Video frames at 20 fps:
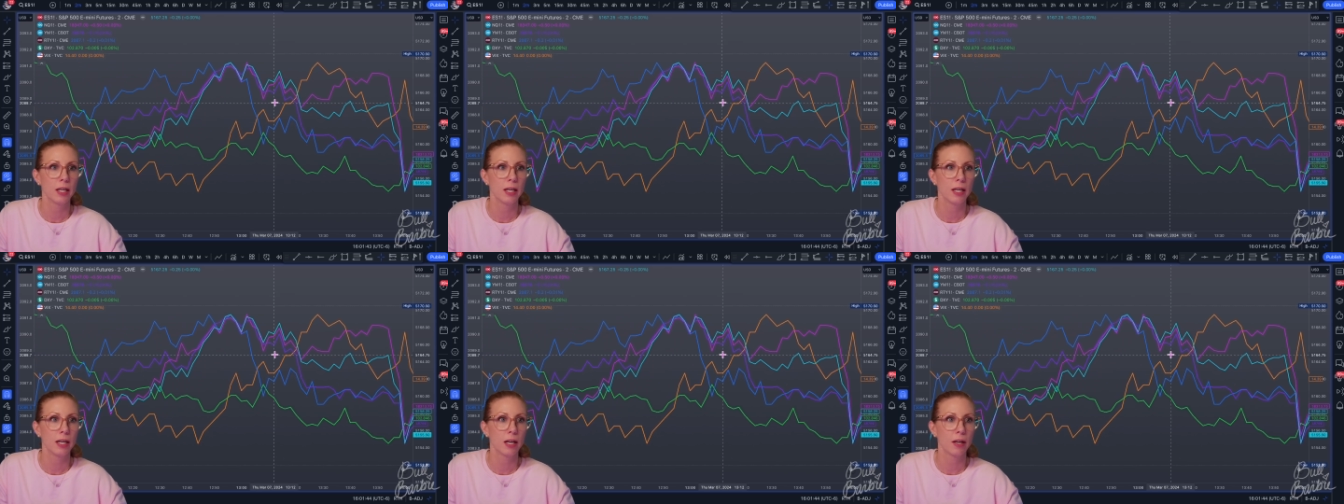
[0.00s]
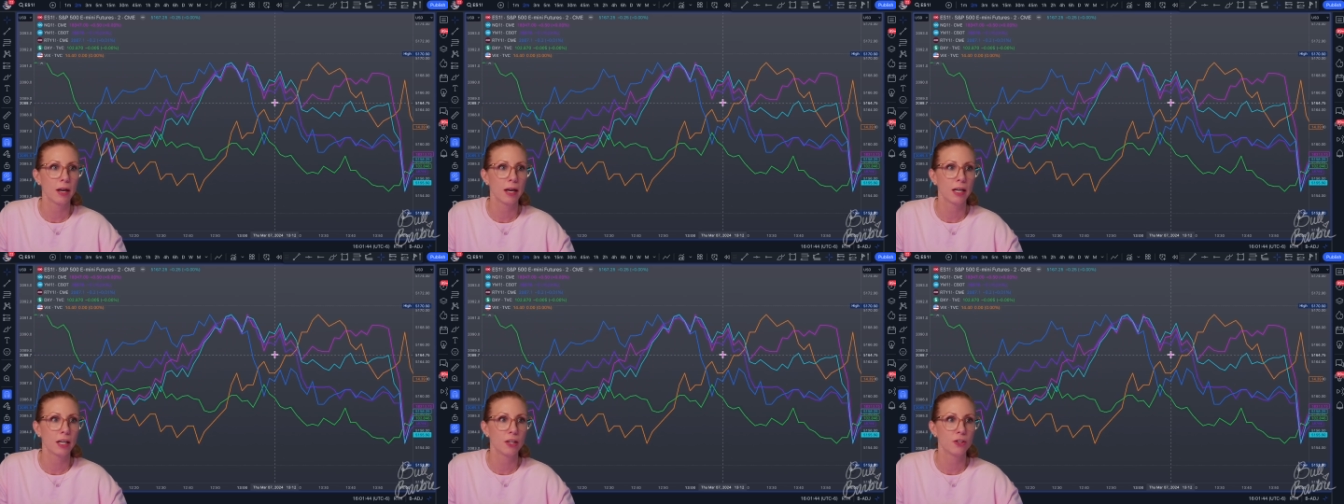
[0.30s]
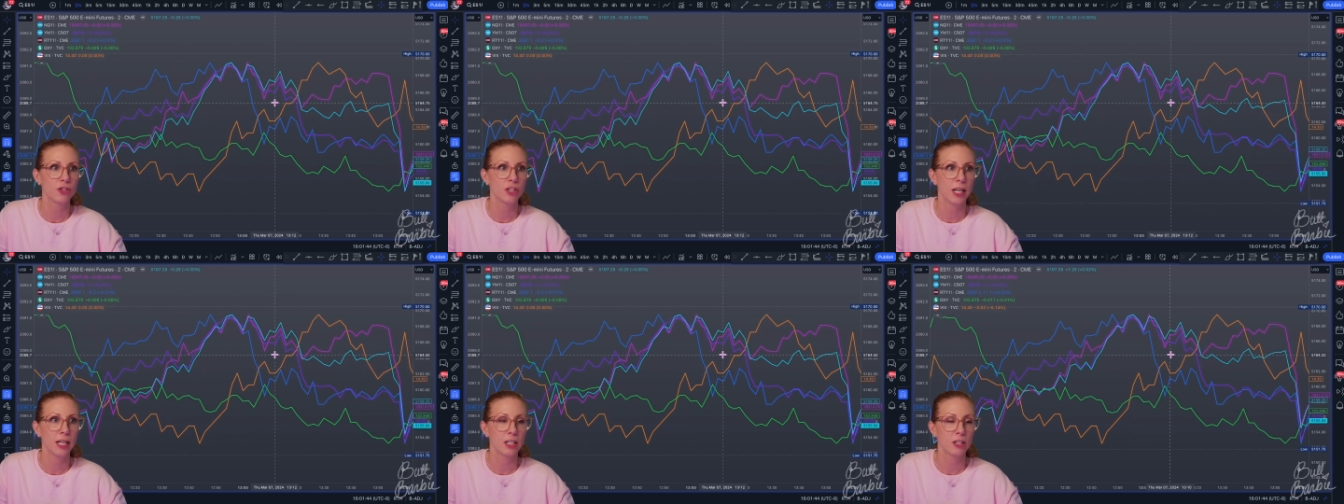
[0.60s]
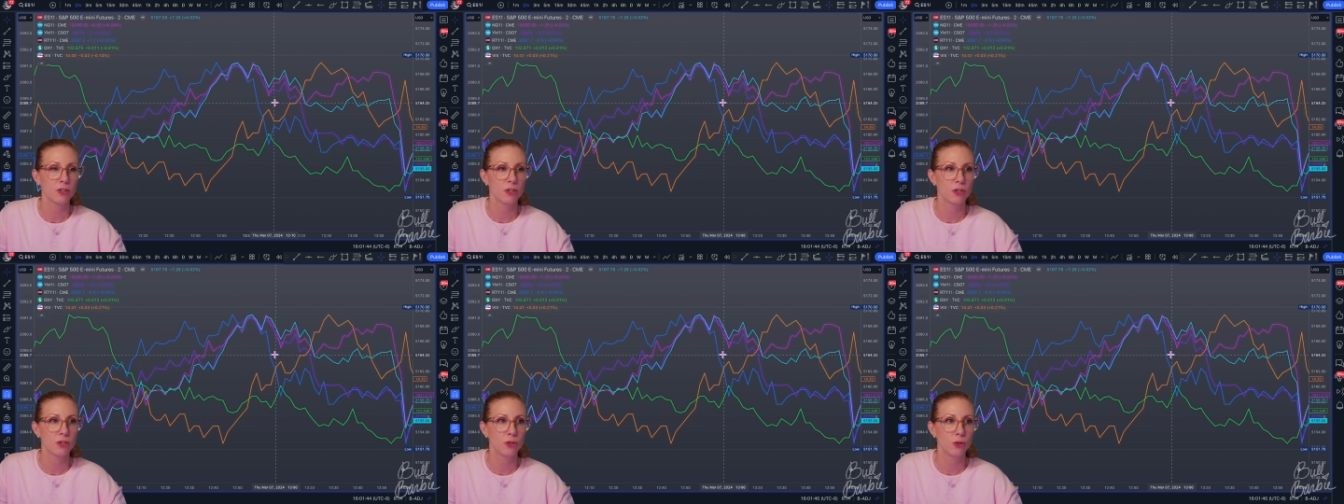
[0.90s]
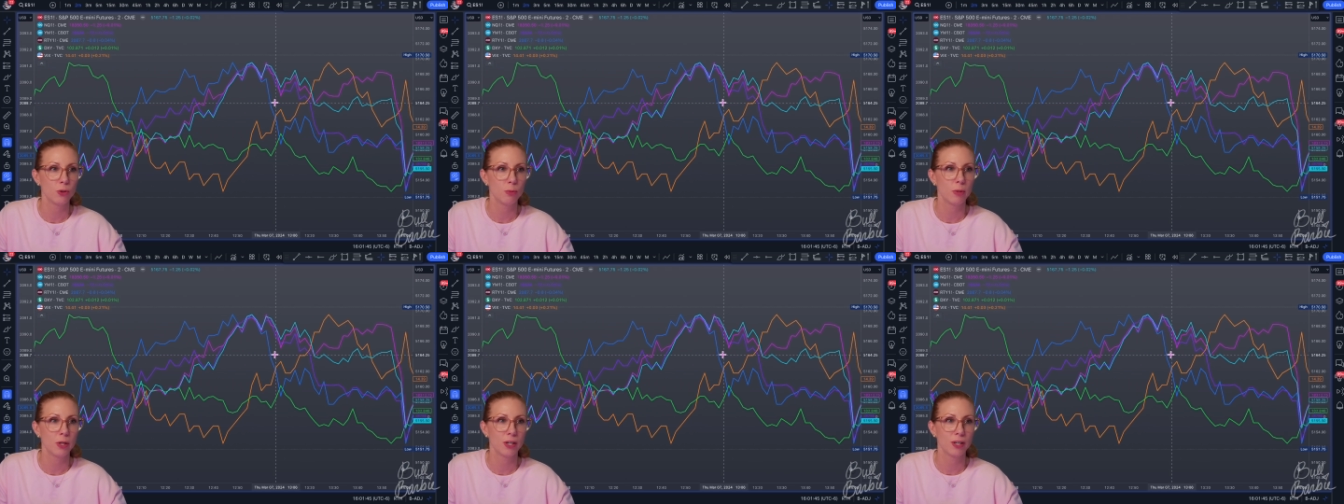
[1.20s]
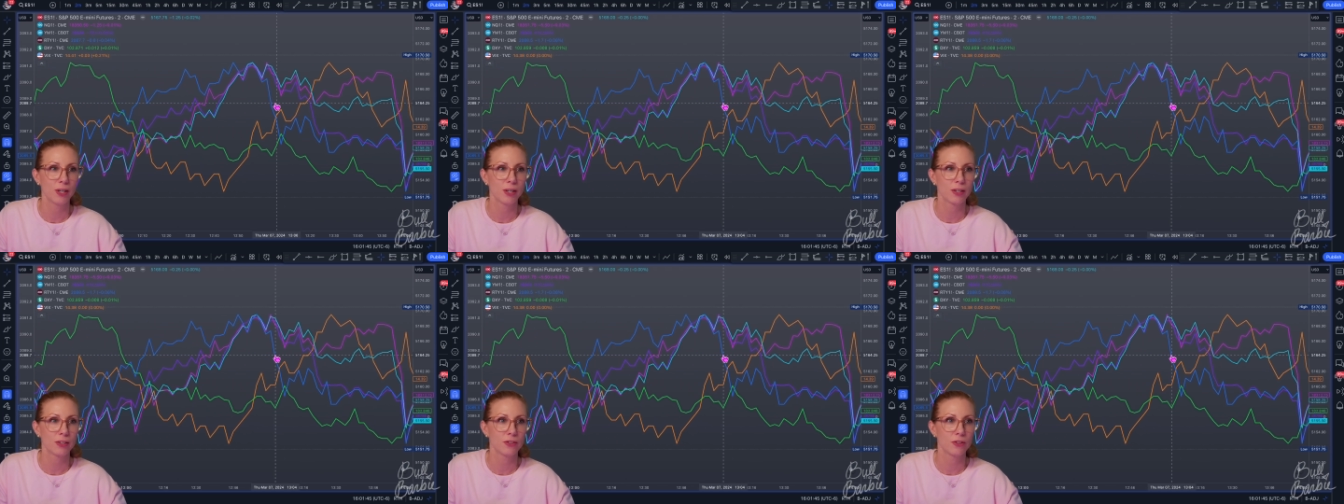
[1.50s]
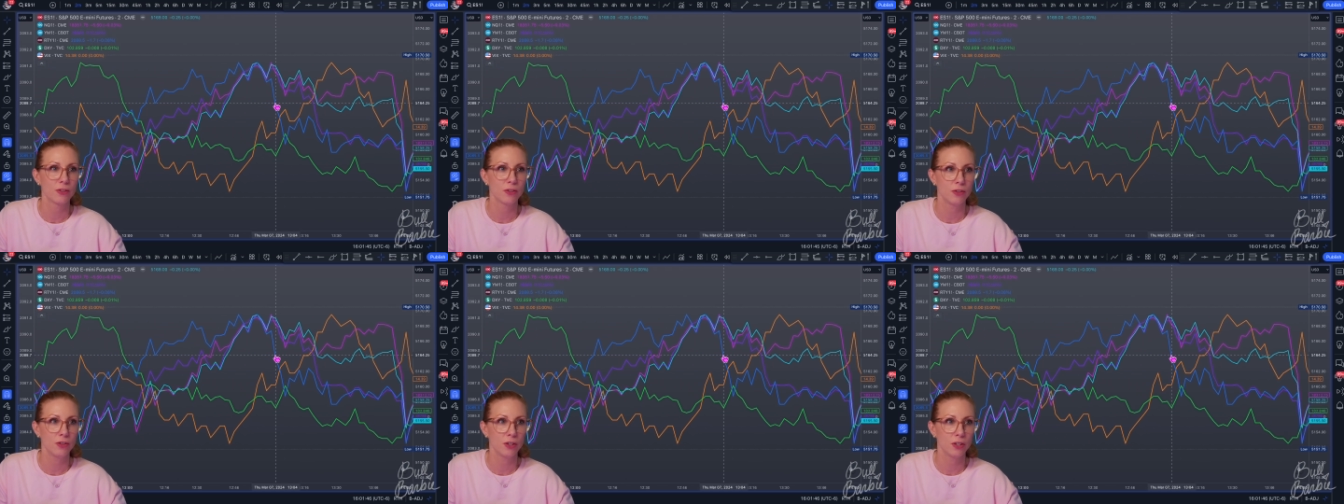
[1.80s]
and I'm going to change the zoom here
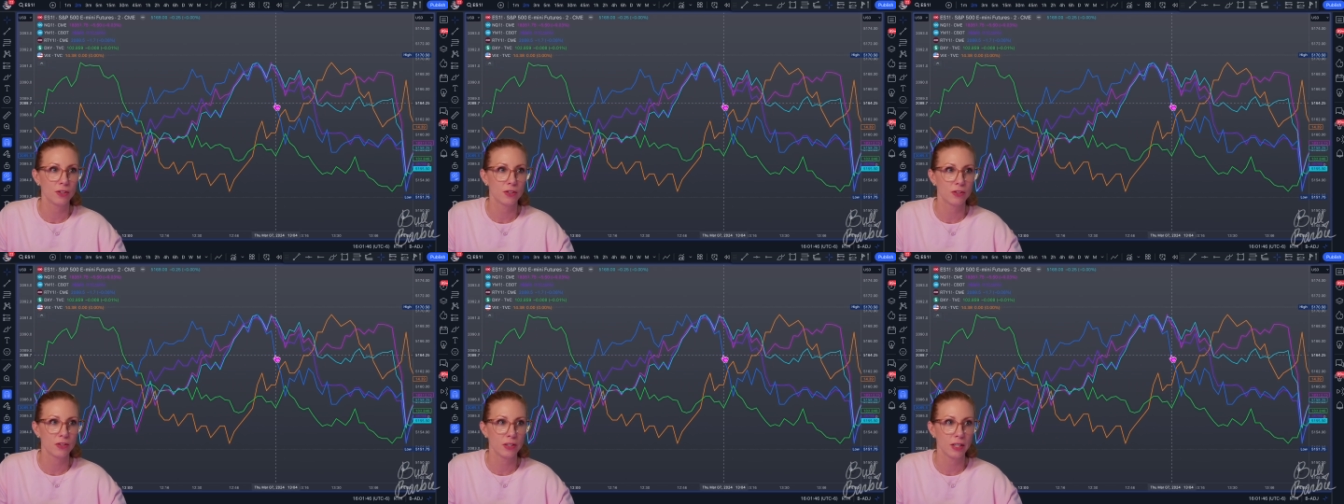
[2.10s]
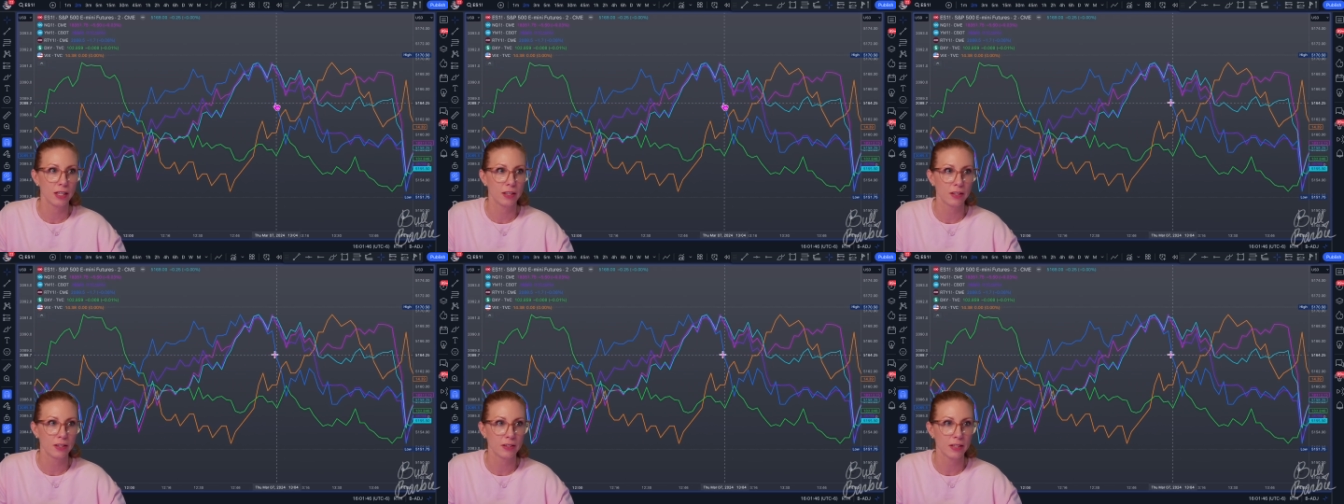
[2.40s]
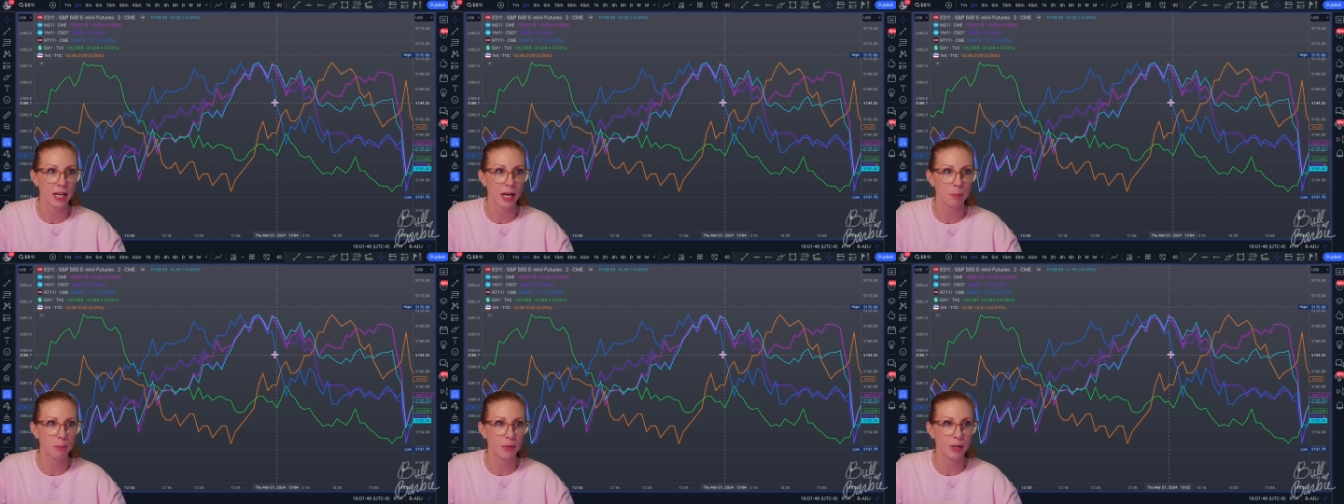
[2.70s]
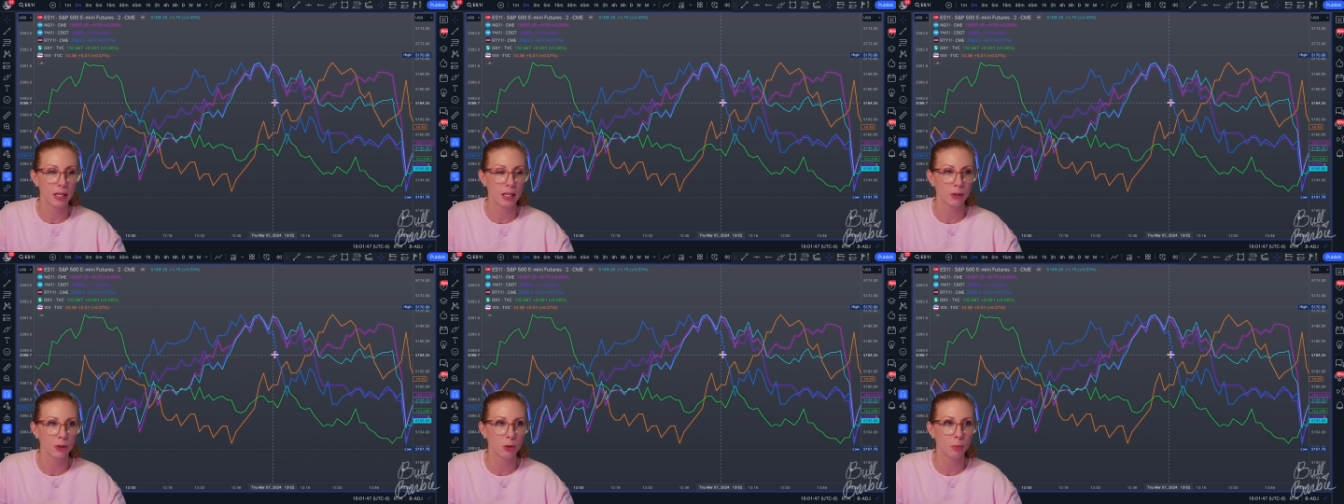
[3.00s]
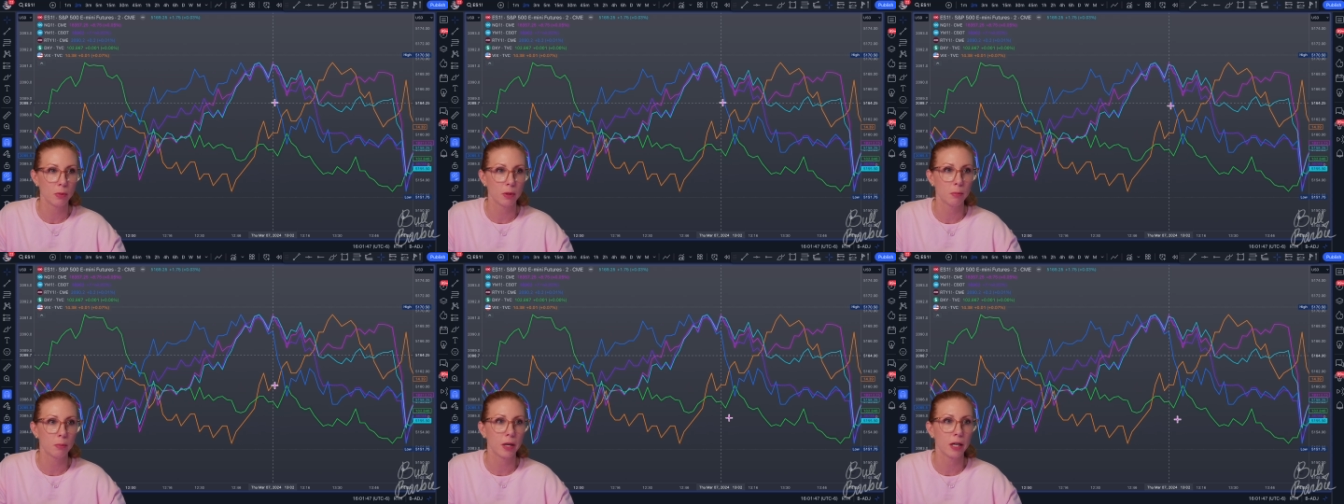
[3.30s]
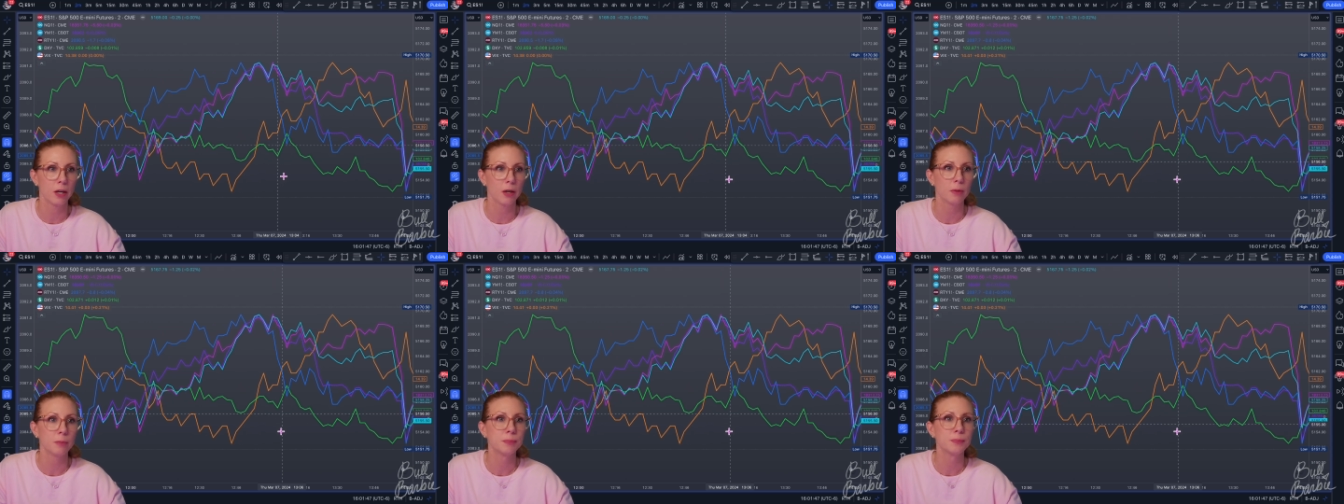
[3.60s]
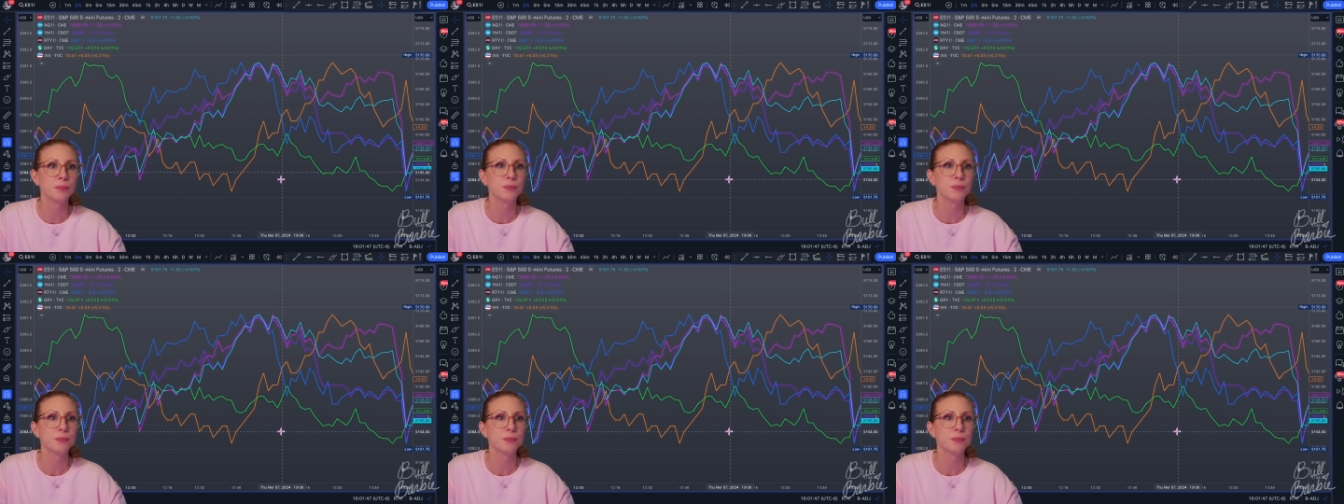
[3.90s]
so you can see this happening a little bit better.